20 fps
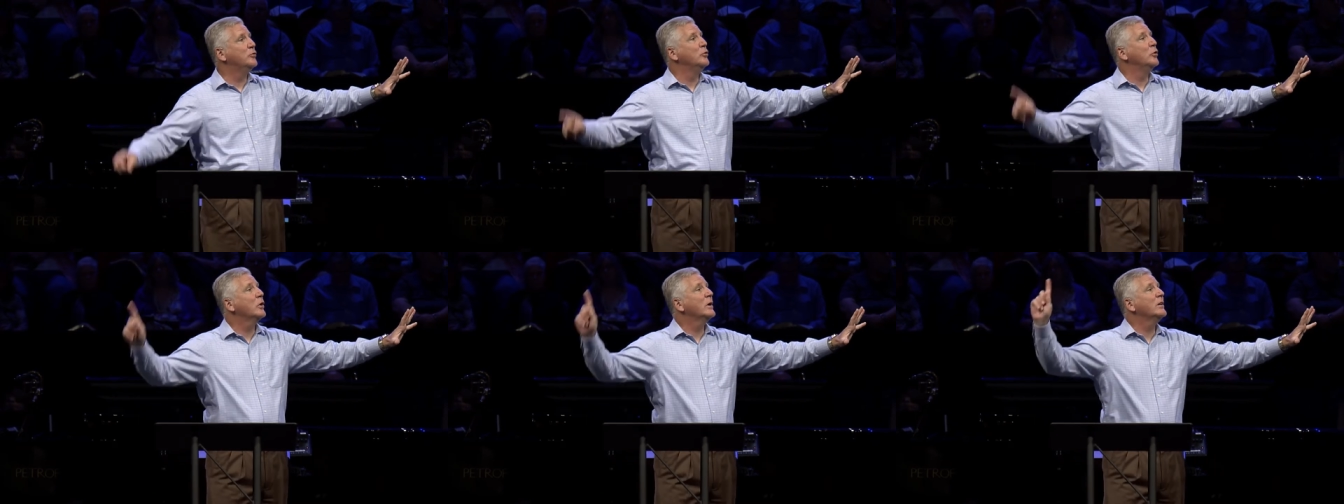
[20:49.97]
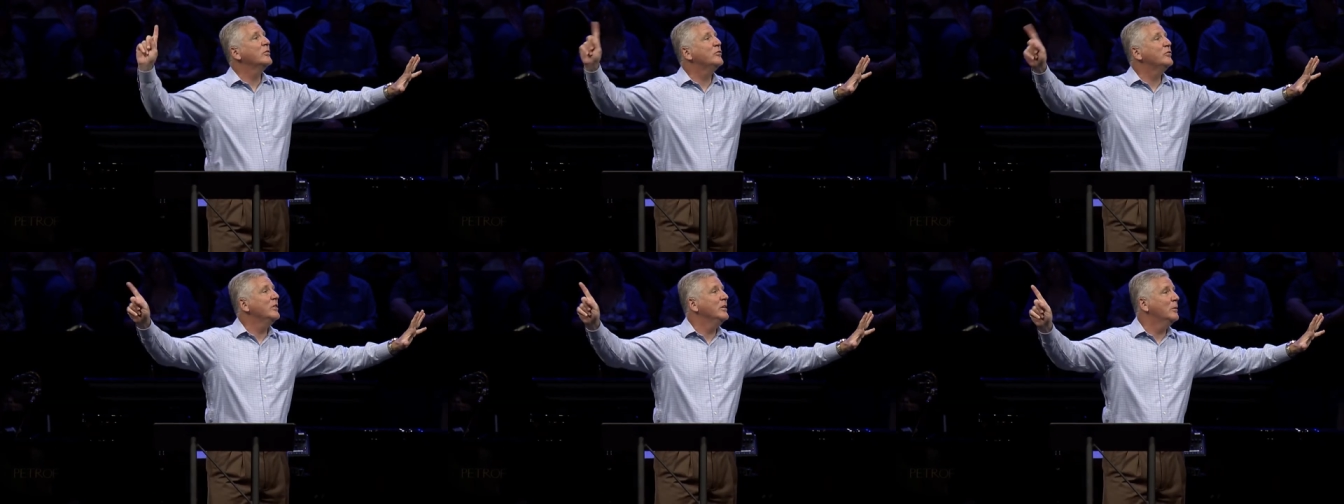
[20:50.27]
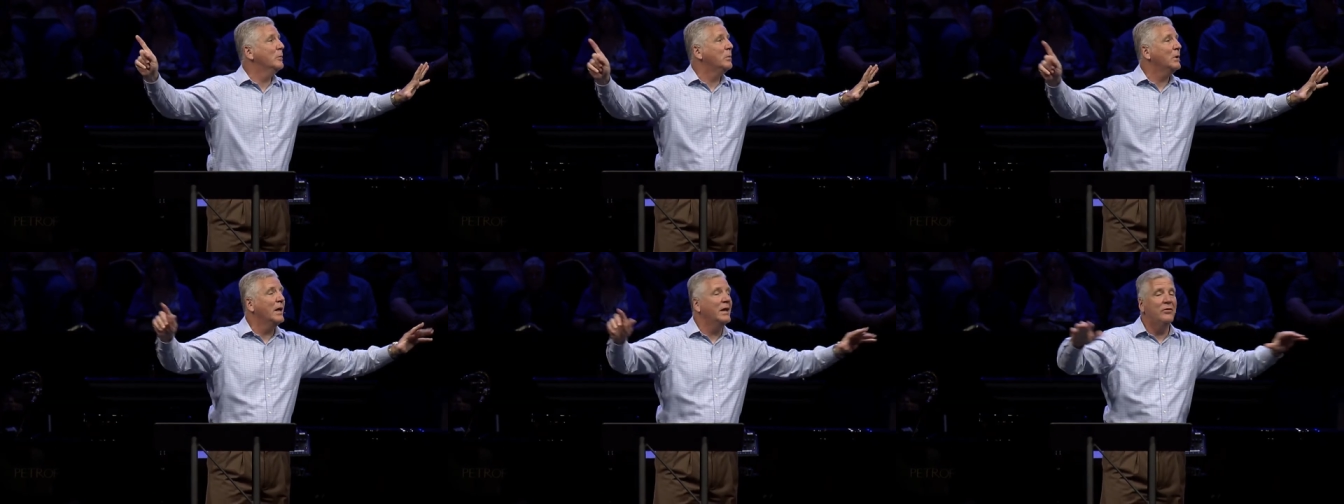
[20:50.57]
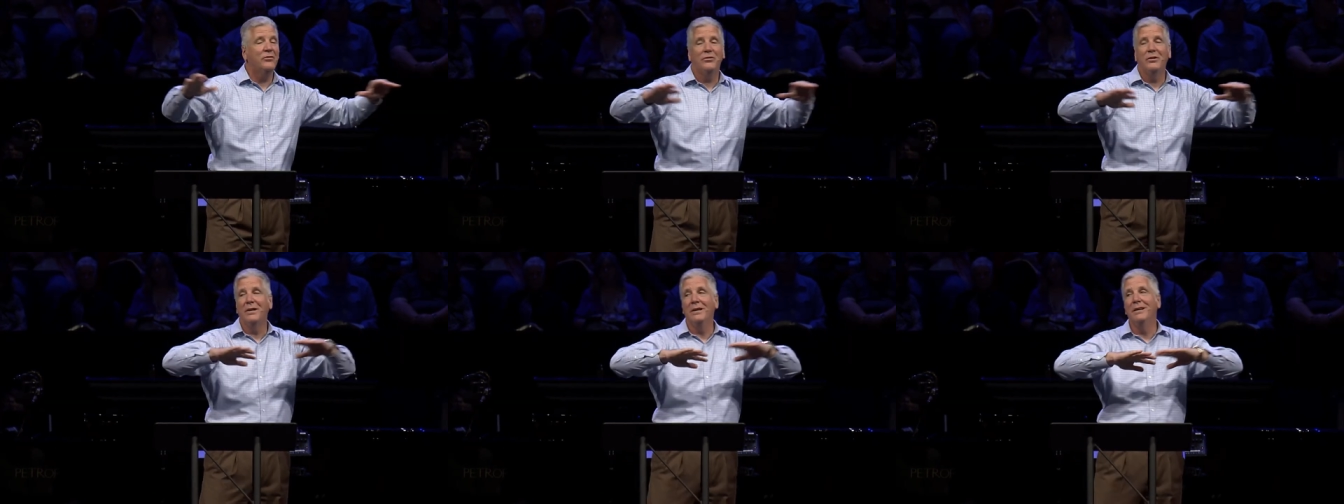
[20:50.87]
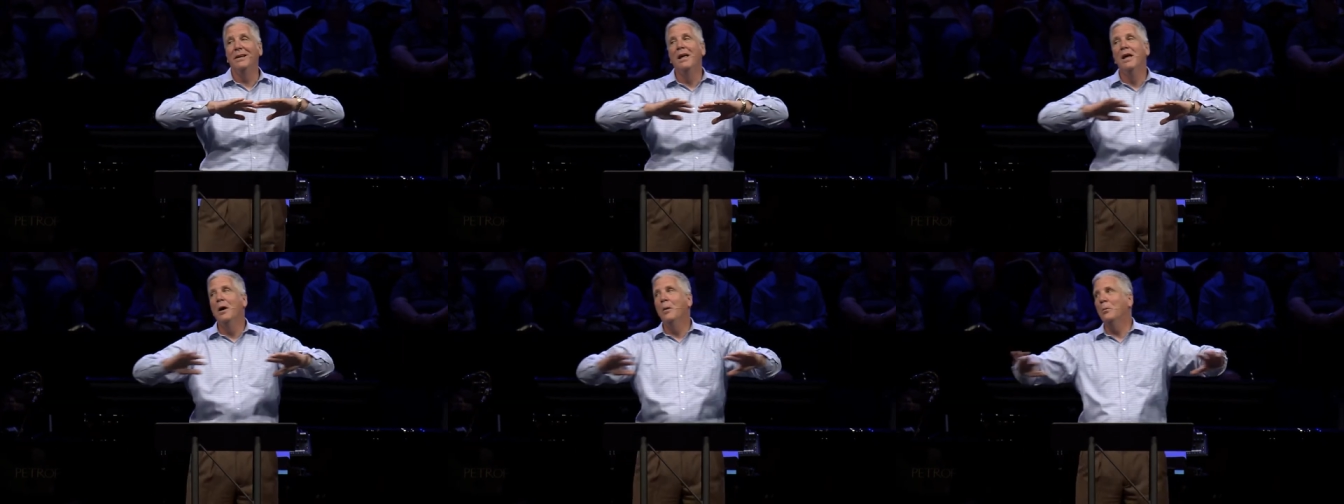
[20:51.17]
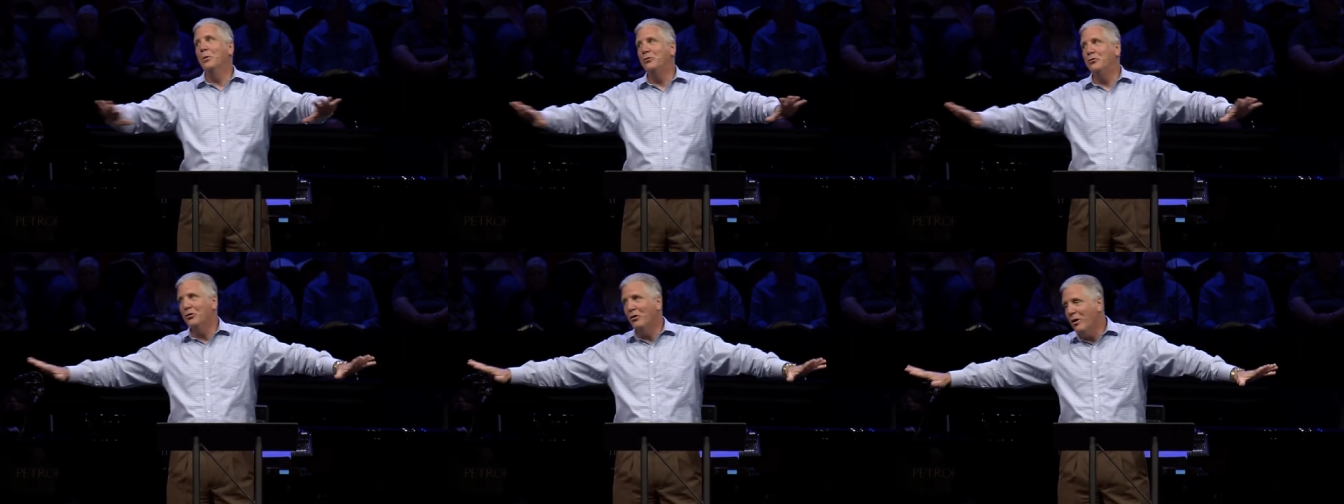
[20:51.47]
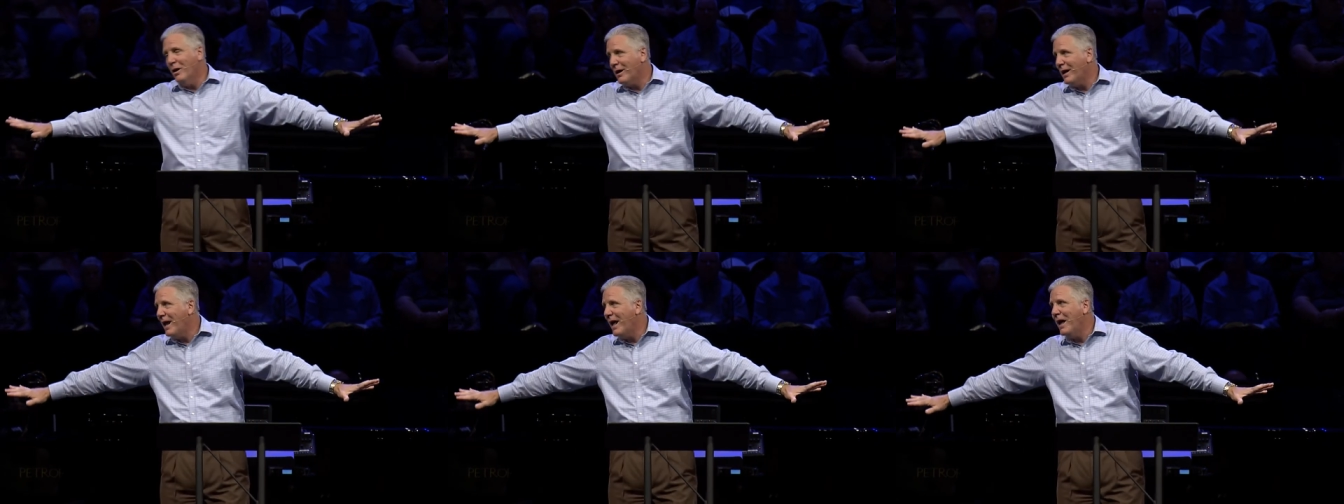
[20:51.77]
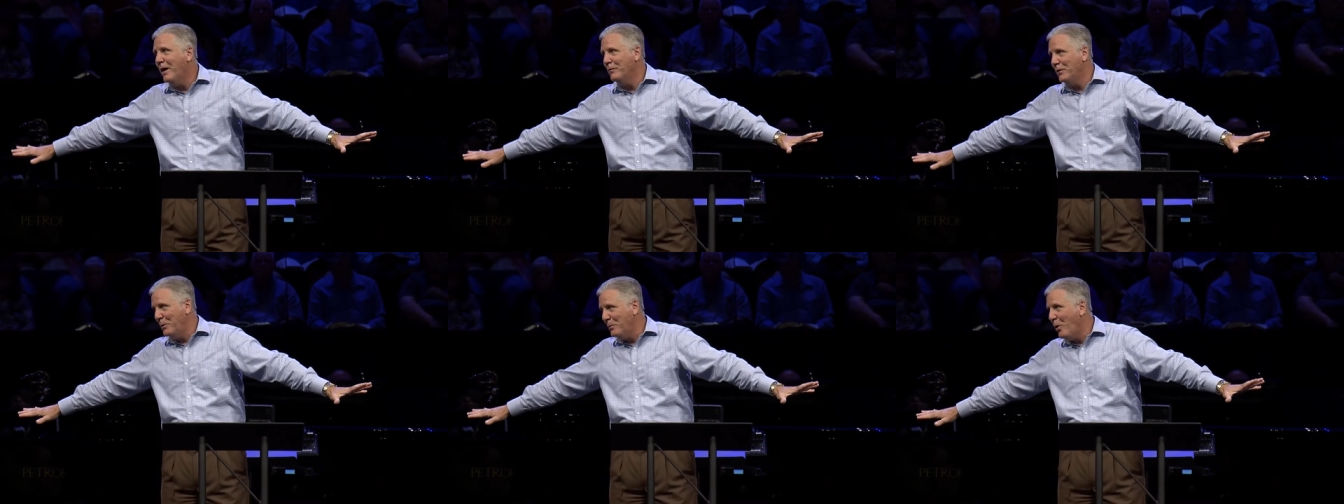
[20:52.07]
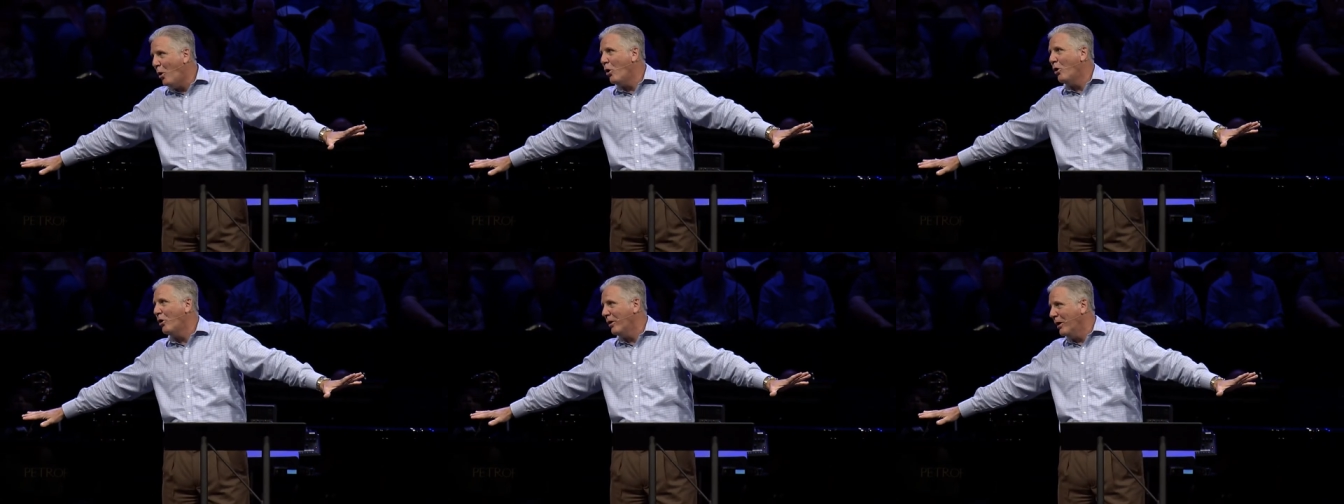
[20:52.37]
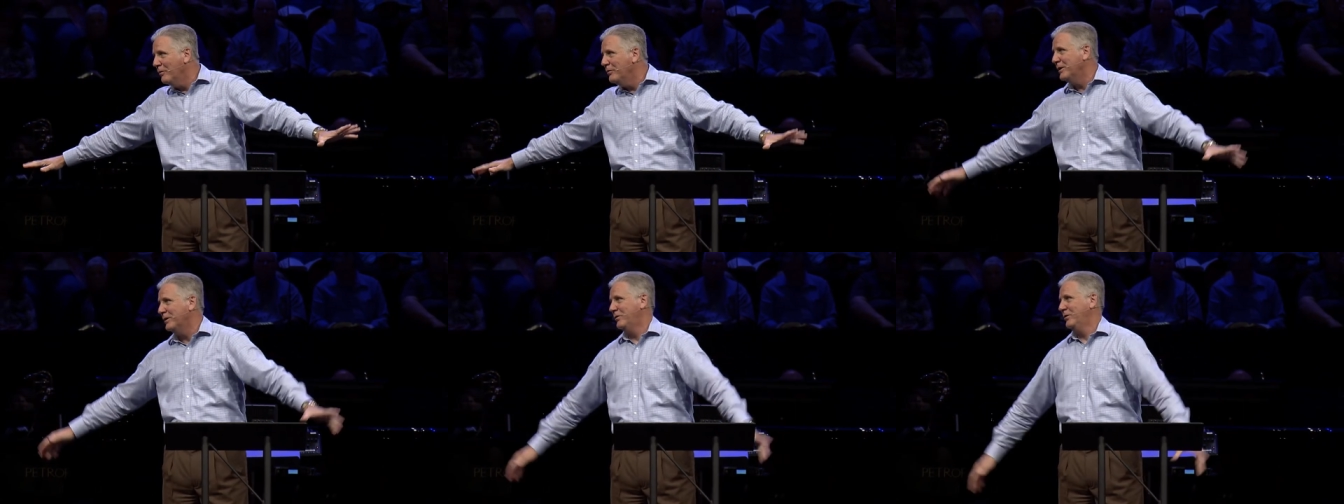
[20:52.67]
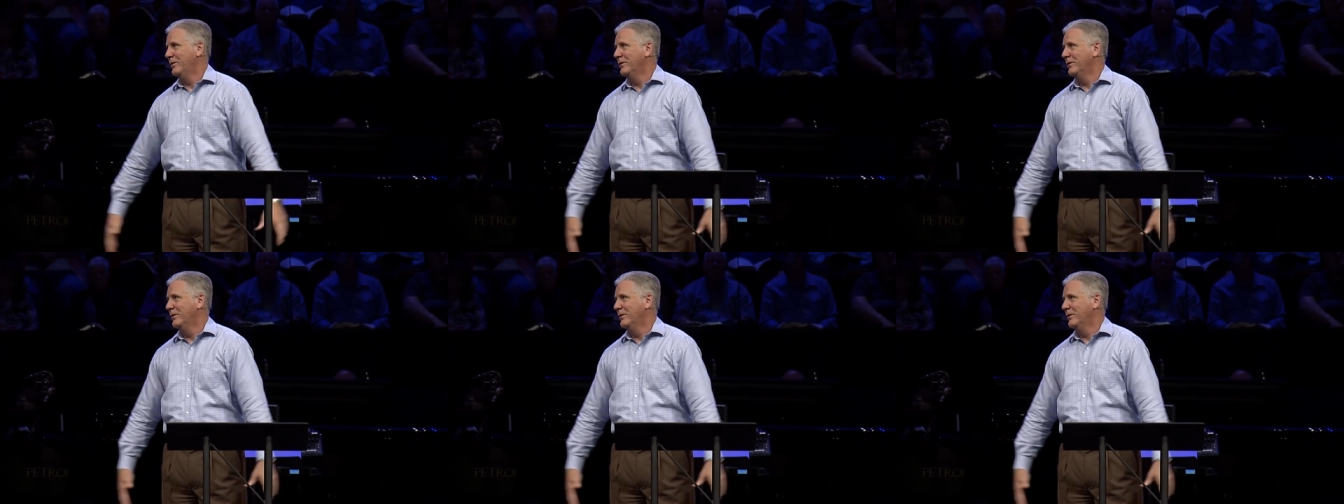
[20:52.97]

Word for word: You're going to see the blessing, but you're not going to have any part of it.